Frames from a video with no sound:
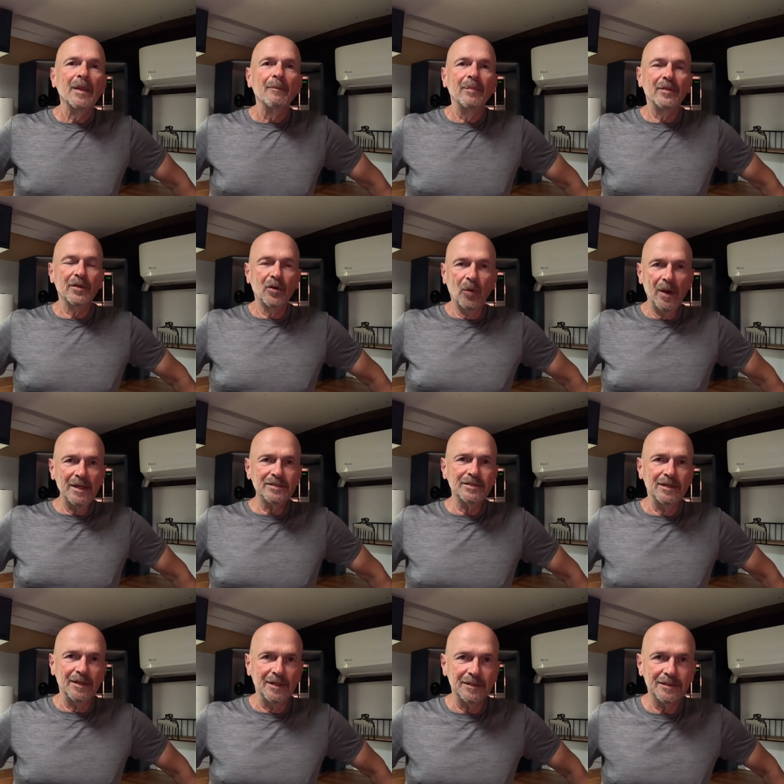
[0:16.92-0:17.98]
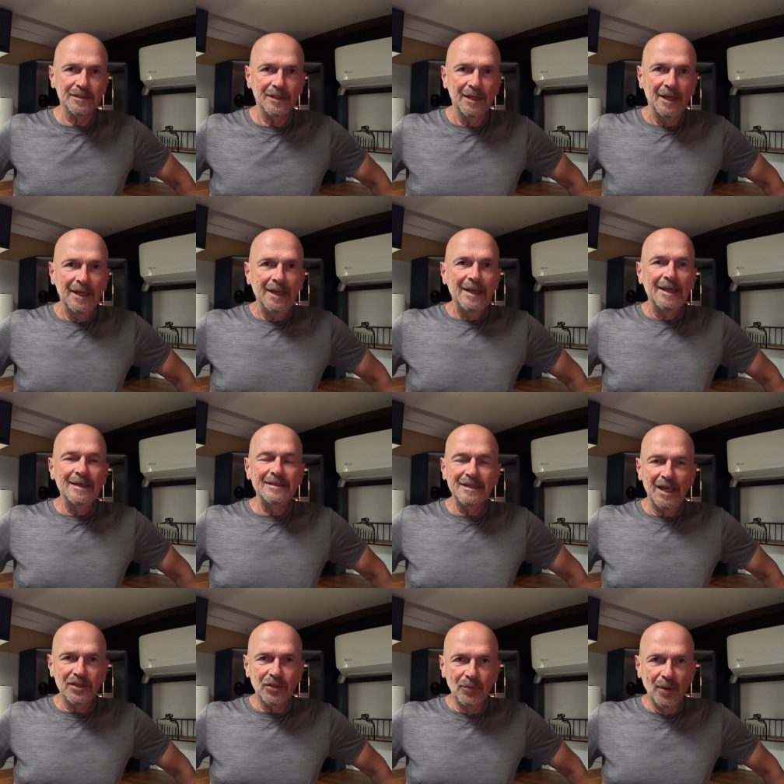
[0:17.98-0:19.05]
But the question is, is
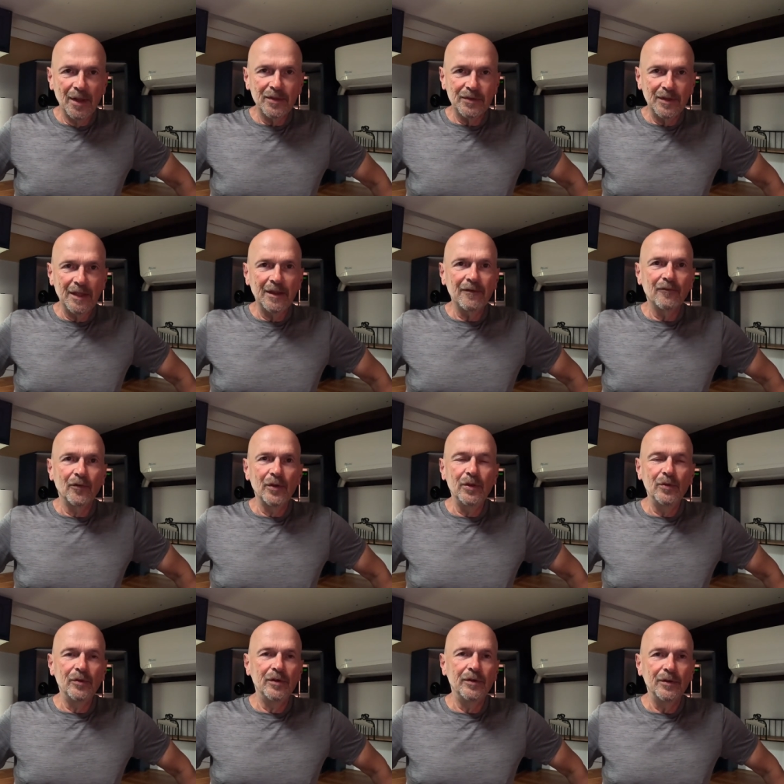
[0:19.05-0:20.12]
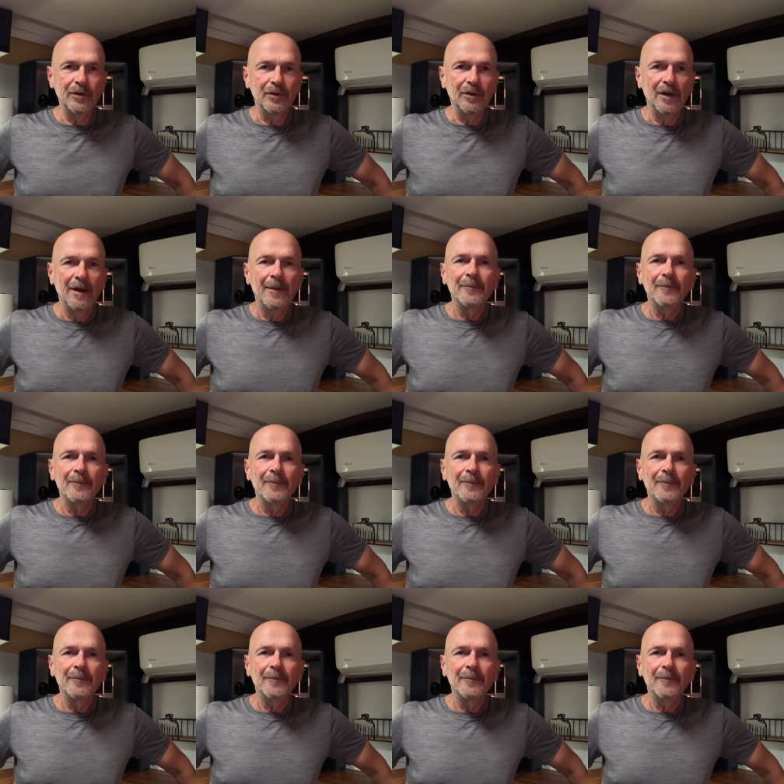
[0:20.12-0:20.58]
that the right thing for you to do?